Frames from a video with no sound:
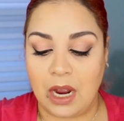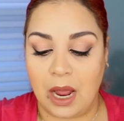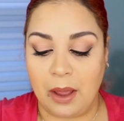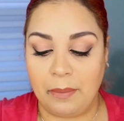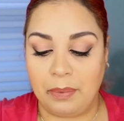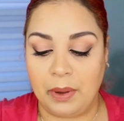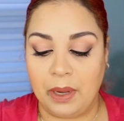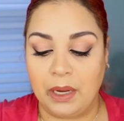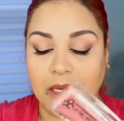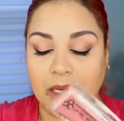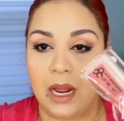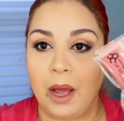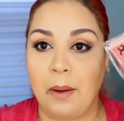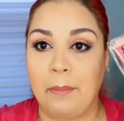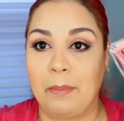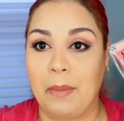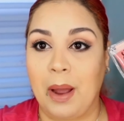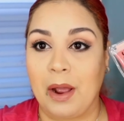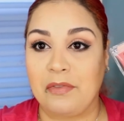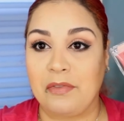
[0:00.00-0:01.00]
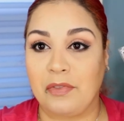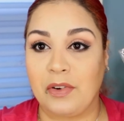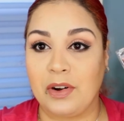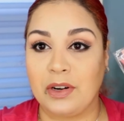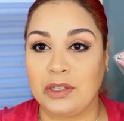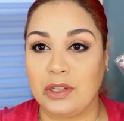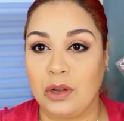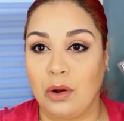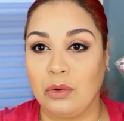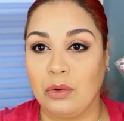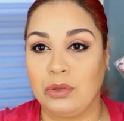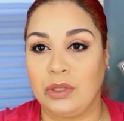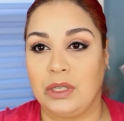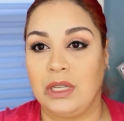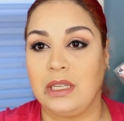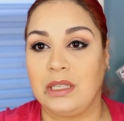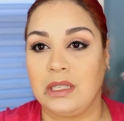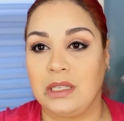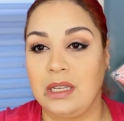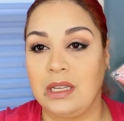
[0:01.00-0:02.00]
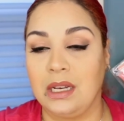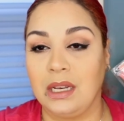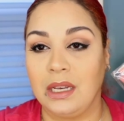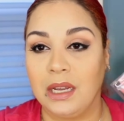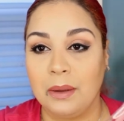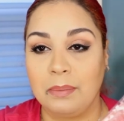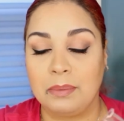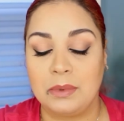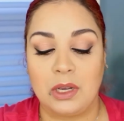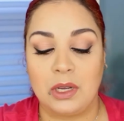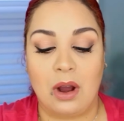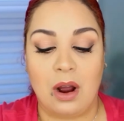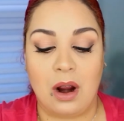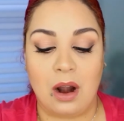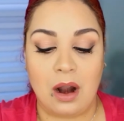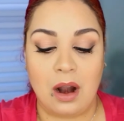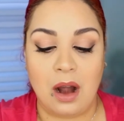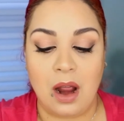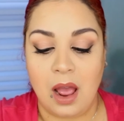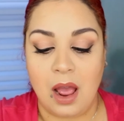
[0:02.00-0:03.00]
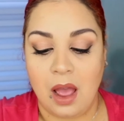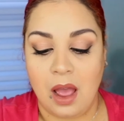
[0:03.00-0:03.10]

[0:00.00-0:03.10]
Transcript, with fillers: I picked up my first OCC Lip Tar.